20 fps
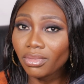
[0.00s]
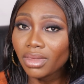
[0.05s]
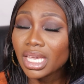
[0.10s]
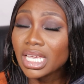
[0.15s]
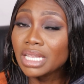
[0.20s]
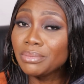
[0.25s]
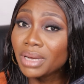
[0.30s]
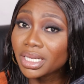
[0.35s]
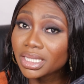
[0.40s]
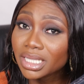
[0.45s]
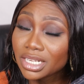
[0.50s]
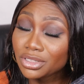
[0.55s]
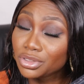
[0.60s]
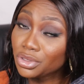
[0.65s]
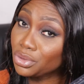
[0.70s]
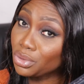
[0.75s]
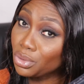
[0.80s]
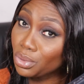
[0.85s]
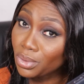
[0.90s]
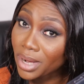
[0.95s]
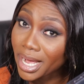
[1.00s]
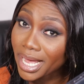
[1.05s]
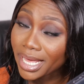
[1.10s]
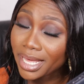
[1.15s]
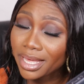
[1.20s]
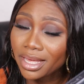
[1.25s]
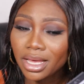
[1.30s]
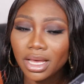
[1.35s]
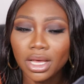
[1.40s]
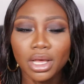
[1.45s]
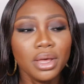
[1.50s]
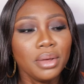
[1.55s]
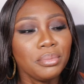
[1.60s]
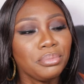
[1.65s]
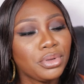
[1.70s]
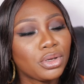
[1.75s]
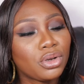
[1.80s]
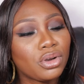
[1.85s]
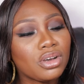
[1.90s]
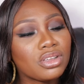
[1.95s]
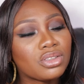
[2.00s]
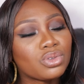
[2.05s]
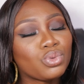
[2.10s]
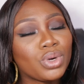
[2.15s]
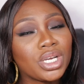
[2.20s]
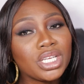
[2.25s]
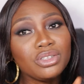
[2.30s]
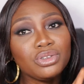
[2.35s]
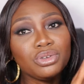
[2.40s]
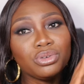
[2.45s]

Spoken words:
You know why? Because when